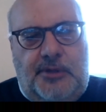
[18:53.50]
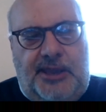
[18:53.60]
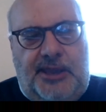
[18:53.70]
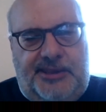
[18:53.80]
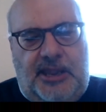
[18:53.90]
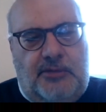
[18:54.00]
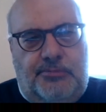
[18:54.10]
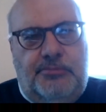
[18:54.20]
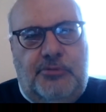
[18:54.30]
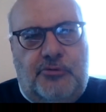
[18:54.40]
as they are
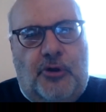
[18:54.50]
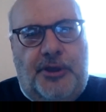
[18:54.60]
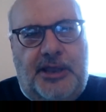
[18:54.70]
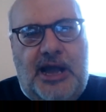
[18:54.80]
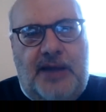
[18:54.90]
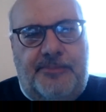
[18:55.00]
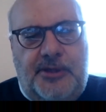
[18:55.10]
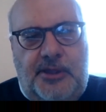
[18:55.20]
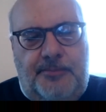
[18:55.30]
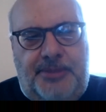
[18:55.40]
growing up
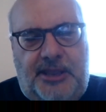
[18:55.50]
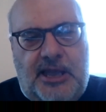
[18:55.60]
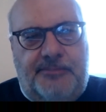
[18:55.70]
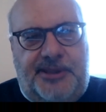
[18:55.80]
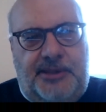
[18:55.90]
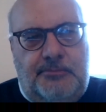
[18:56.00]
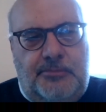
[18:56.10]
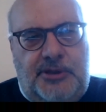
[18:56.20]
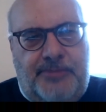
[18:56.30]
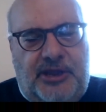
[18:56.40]
becomes
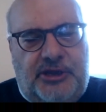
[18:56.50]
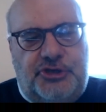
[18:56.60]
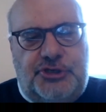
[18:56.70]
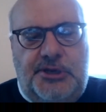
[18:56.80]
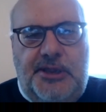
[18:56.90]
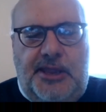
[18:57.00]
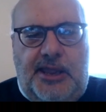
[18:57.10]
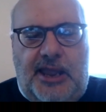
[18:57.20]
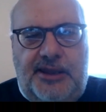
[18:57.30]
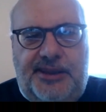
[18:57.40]
diminished.
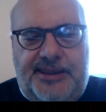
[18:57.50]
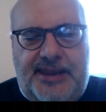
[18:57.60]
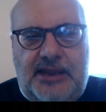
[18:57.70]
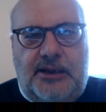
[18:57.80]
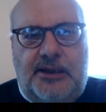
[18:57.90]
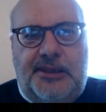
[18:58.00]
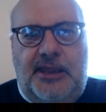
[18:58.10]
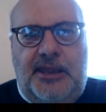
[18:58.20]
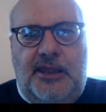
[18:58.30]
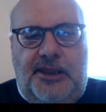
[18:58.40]
And
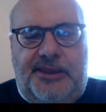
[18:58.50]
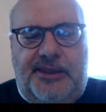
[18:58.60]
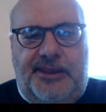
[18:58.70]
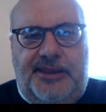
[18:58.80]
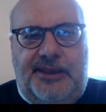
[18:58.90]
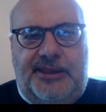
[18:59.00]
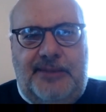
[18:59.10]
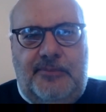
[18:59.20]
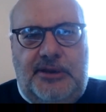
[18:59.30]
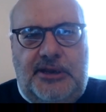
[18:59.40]
secondly, it's a
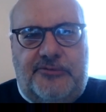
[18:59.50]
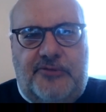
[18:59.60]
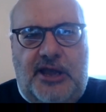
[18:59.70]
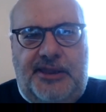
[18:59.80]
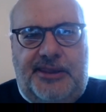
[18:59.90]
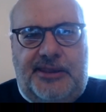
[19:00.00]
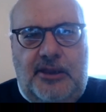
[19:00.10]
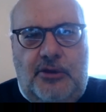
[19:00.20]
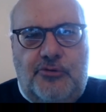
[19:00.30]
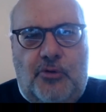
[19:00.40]
system that tries
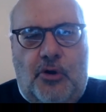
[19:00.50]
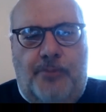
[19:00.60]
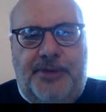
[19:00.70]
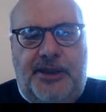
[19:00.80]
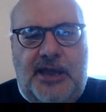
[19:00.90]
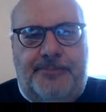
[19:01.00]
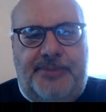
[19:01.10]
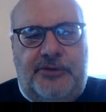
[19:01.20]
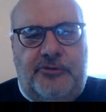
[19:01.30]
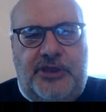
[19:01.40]
to open up
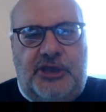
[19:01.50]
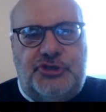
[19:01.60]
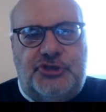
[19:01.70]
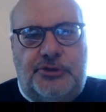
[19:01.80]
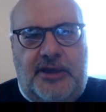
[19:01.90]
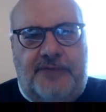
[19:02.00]
education to